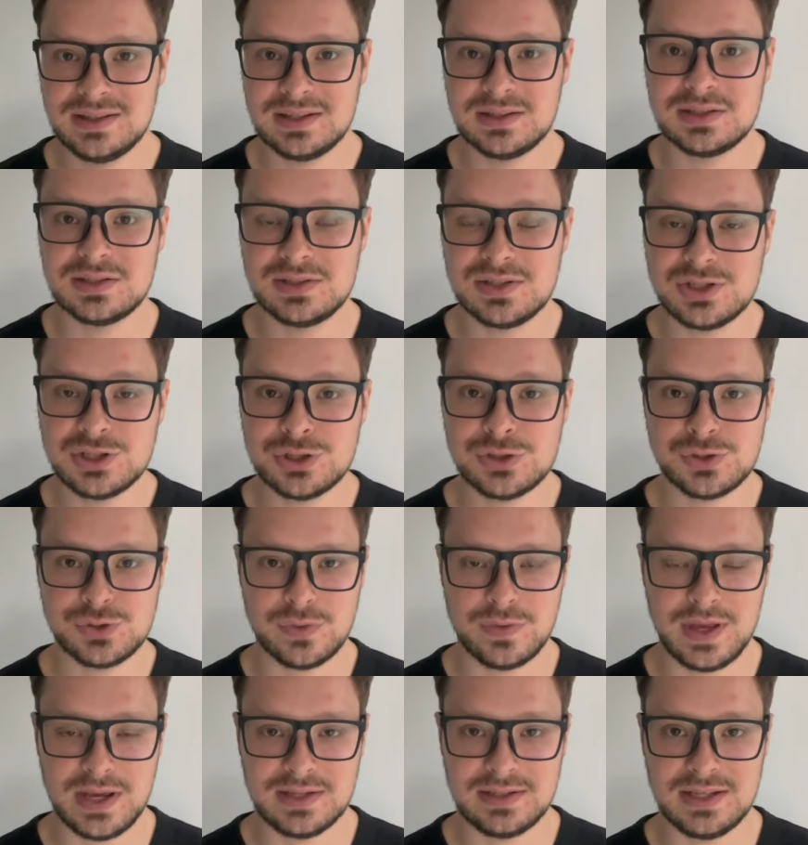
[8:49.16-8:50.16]
in addition to
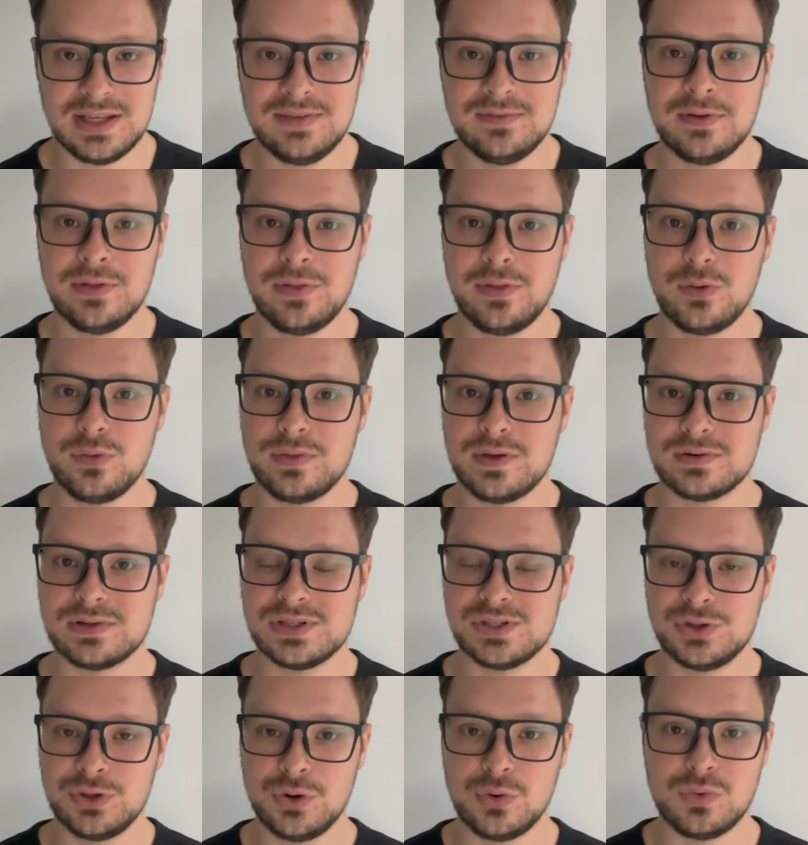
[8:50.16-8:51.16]
that, even though there
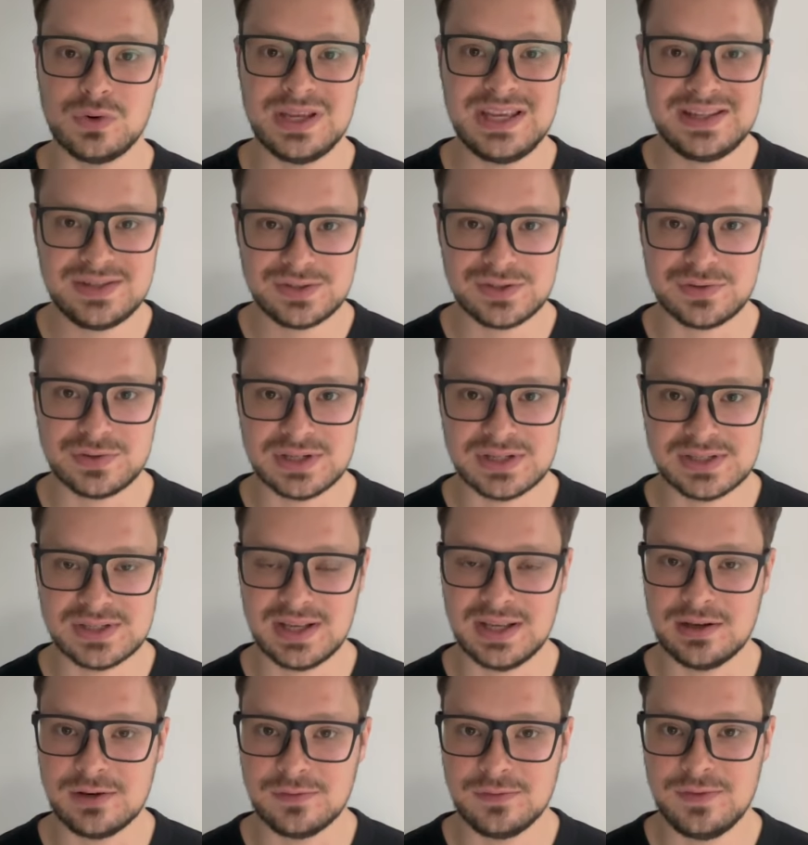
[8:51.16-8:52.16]
is no interest
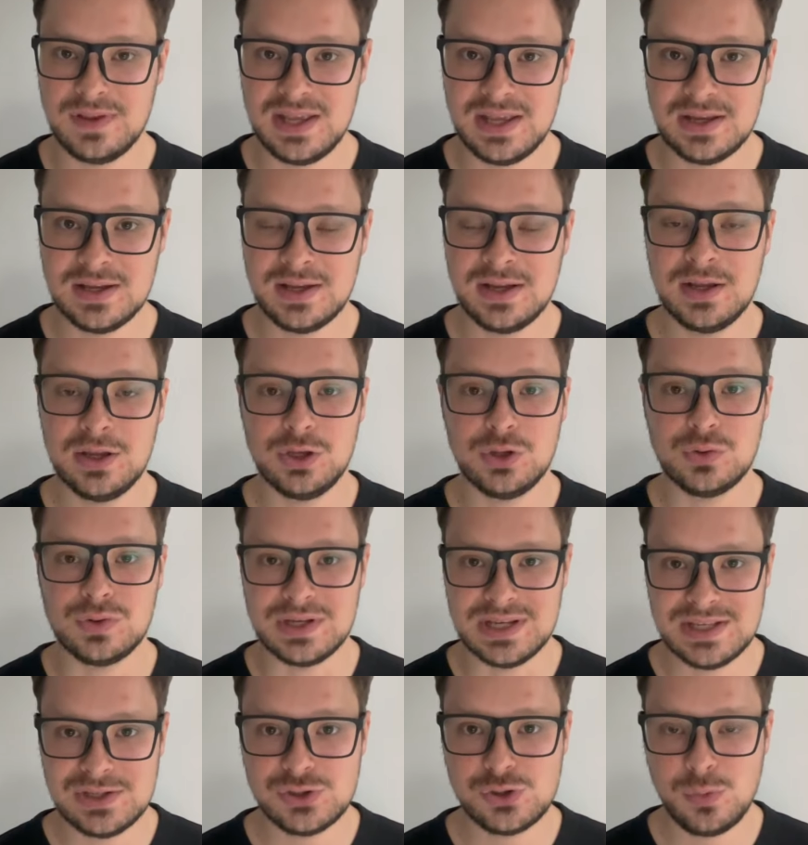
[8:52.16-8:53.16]
and fee, you
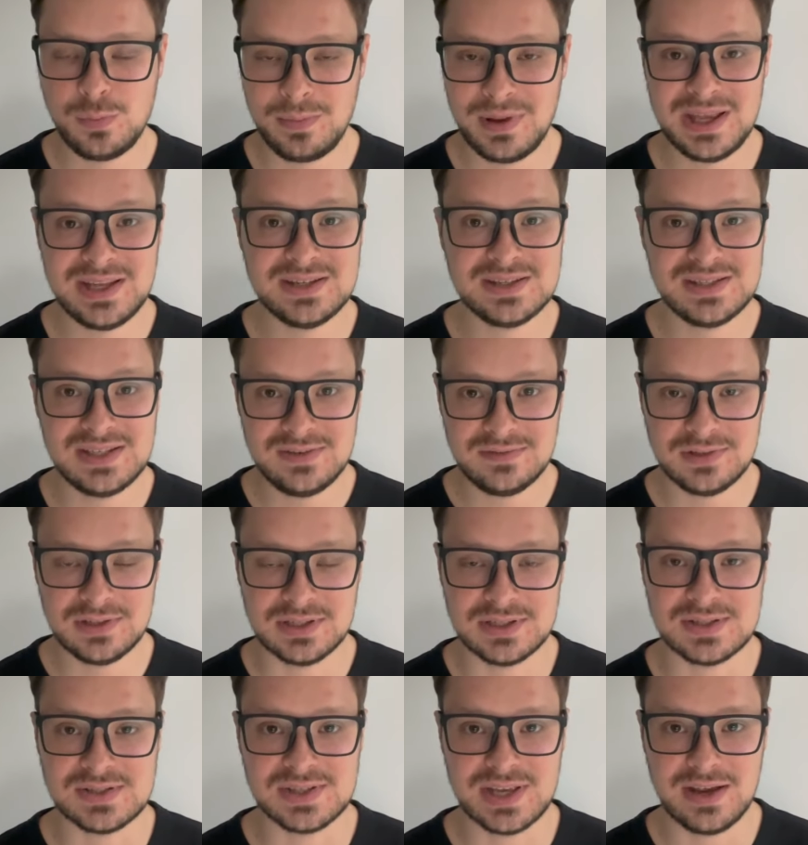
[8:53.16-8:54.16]
need to pay
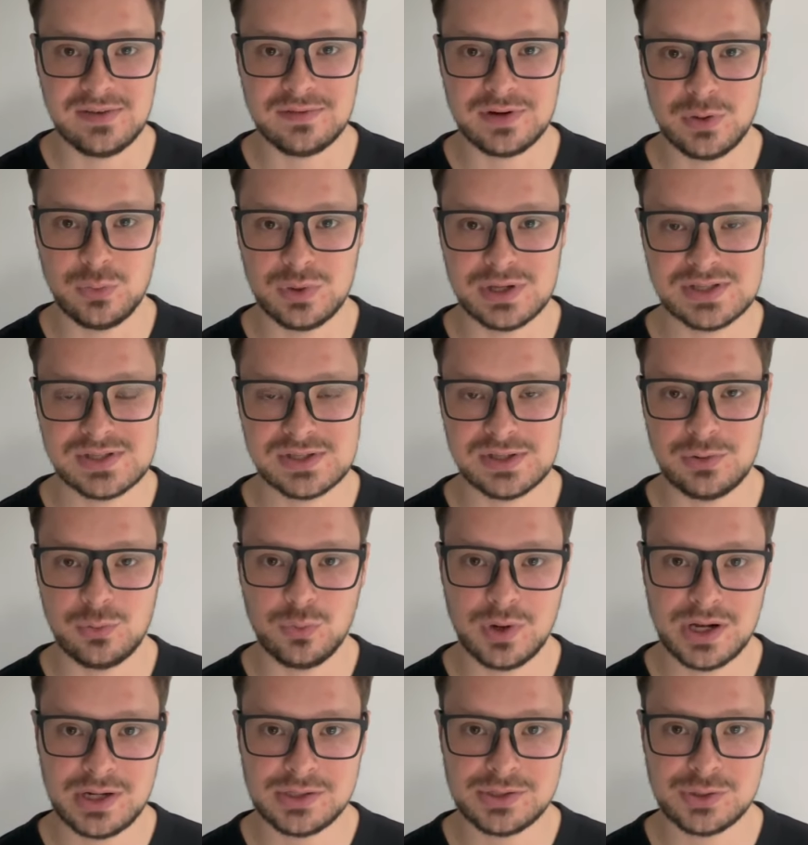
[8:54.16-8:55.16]
dividends every once in a
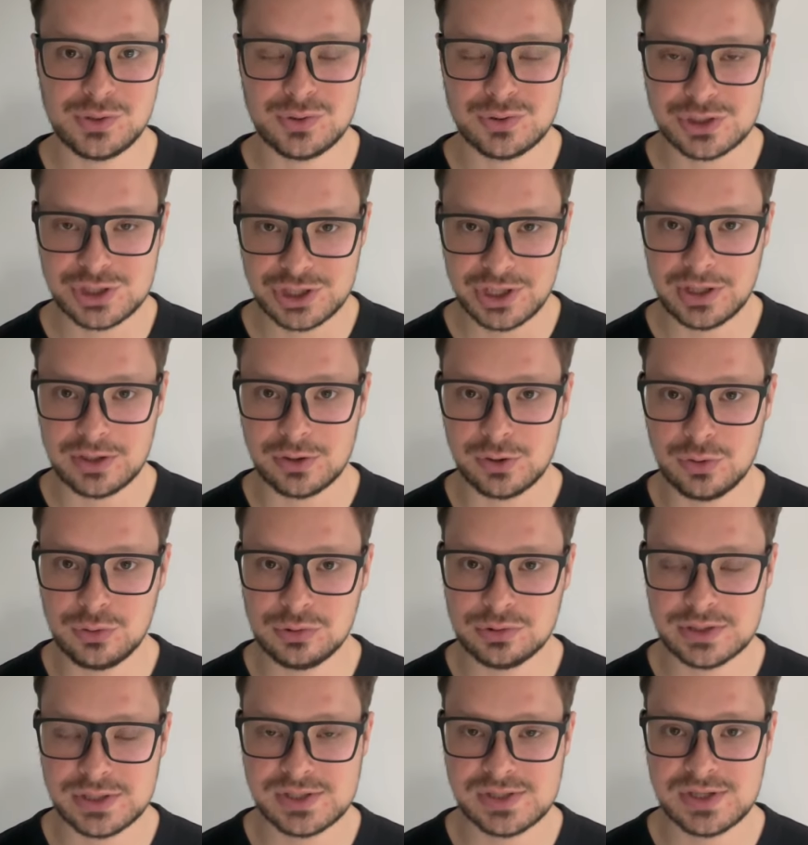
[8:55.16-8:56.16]
while to your
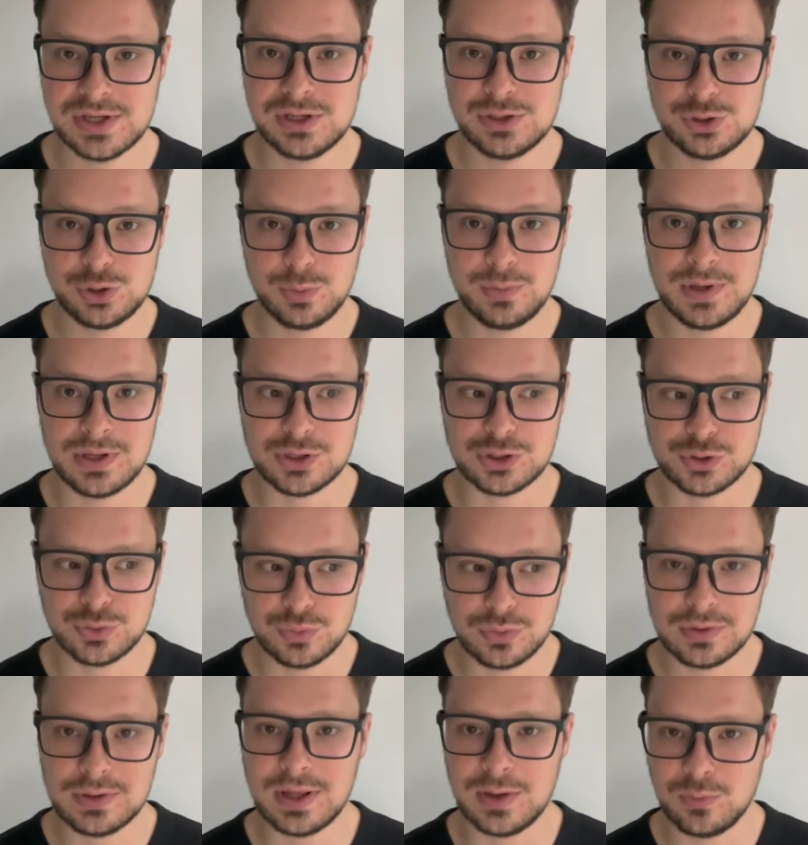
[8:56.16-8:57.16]
shareholders to make
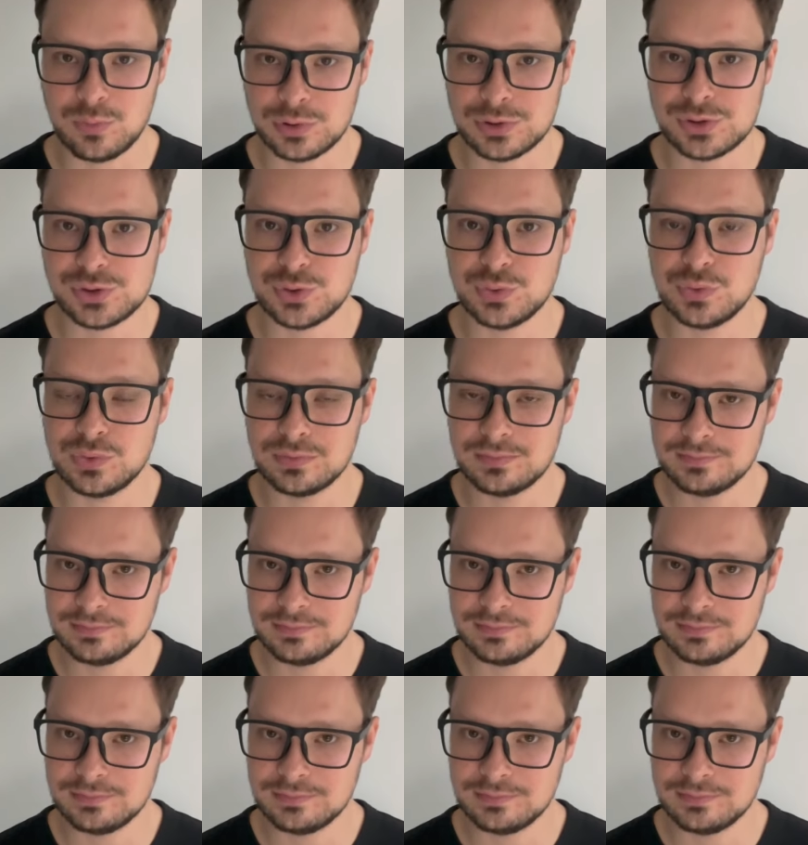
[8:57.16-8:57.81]
sure they want to